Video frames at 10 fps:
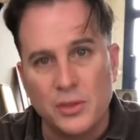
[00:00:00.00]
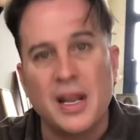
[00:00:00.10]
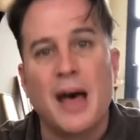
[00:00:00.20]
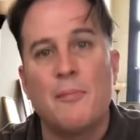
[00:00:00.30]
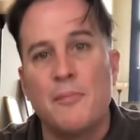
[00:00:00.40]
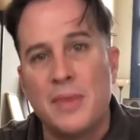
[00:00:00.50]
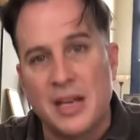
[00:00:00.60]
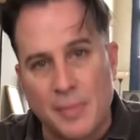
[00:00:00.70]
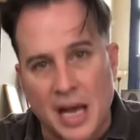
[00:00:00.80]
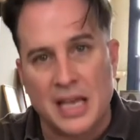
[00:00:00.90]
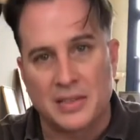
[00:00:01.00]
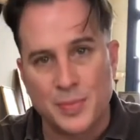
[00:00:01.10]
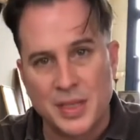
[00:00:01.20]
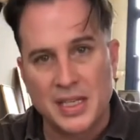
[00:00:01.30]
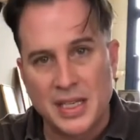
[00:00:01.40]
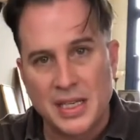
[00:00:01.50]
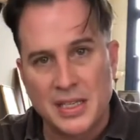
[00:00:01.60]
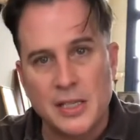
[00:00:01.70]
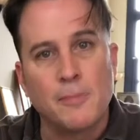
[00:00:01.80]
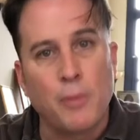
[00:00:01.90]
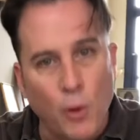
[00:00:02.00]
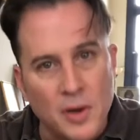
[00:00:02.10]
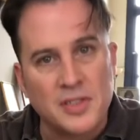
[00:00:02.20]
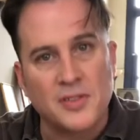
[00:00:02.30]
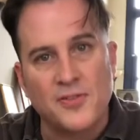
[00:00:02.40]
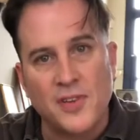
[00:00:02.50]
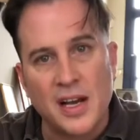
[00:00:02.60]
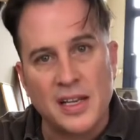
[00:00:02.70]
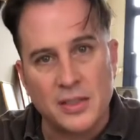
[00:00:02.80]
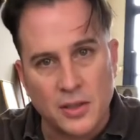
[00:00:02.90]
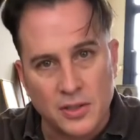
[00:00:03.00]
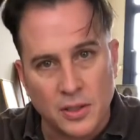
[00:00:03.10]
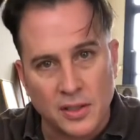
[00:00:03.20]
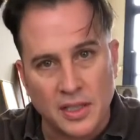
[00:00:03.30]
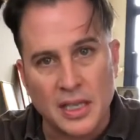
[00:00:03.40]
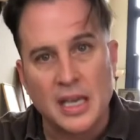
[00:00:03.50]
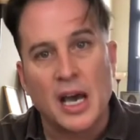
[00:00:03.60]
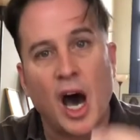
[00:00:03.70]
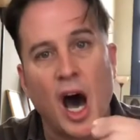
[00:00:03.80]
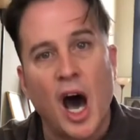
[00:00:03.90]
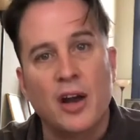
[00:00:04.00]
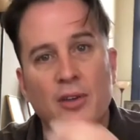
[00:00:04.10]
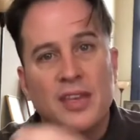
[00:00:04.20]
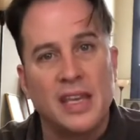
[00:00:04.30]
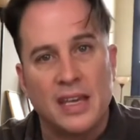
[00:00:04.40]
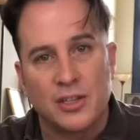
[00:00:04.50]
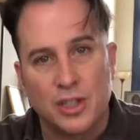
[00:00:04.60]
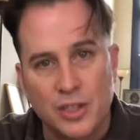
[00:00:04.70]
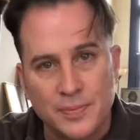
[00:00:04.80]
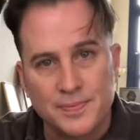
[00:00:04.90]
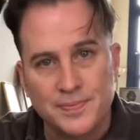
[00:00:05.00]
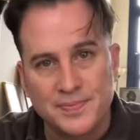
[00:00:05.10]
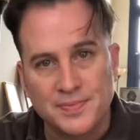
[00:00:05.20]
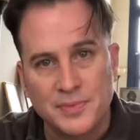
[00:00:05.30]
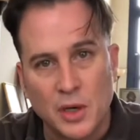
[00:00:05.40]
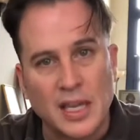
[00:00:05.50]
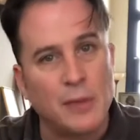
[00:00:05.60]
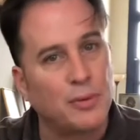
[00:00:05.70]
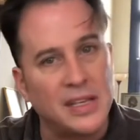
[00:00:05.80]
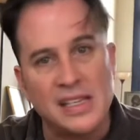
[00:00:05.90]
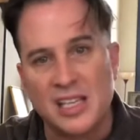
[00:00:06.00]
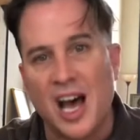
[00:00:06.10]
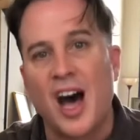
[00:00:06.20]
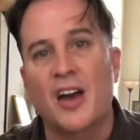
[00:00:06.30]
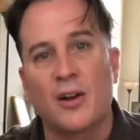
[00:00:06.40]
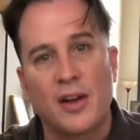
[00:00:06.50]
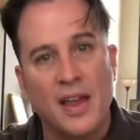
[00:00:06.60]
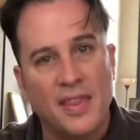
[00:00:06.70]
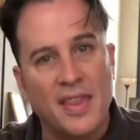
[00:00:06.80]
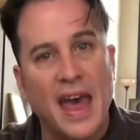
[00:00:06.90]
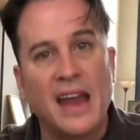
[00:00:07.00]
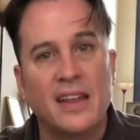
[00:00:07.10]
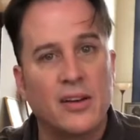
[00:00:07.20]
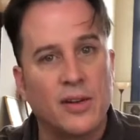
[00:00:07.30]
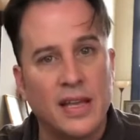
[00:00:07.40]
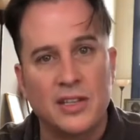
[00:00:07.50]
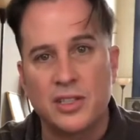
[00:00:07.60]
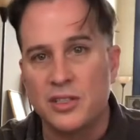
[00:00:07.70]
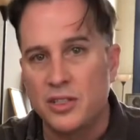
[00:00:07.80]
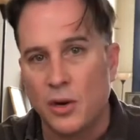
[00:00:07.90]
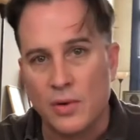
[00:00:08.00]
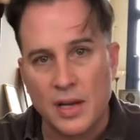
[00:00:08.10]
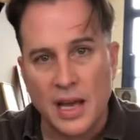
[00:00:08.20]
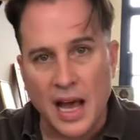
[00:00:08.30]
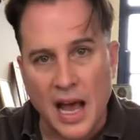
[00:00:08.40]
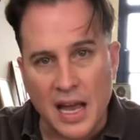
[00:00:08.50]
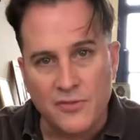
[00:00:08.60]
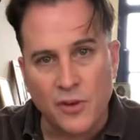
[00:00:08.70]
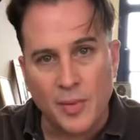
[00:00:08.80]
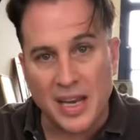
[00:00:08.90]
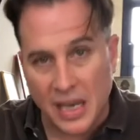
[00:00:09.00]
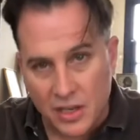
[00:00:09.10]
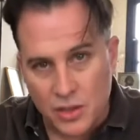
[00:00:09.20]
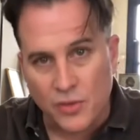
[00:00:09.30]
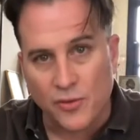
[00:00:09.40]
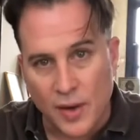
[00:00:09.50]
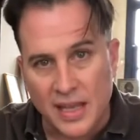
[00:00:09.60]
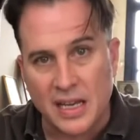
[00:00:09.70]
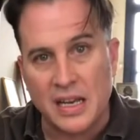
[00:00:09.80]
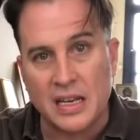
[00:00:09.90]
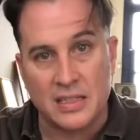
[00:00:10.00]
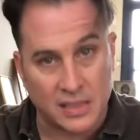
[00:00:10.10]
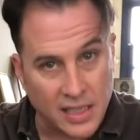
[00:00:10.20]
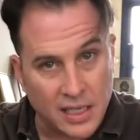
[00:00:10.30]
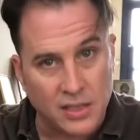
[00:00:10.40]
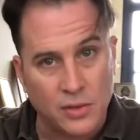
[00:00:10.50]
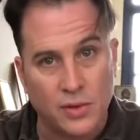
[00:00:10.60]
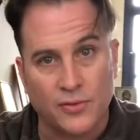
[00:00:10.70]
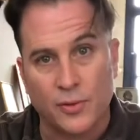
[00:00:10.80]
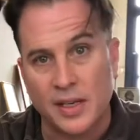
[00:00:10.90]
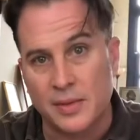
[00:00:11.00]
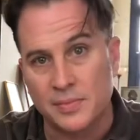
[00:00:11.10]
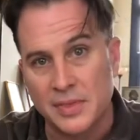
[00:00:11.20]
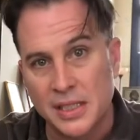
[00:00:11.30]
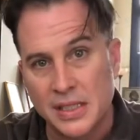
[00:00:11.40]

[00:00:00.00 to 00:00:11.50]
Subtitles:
Do not minimize the importance of finding your calling. Honor the itch, okay? Please honor that inner itch and don't hide from it. It is your friend and it is leading you to freedom.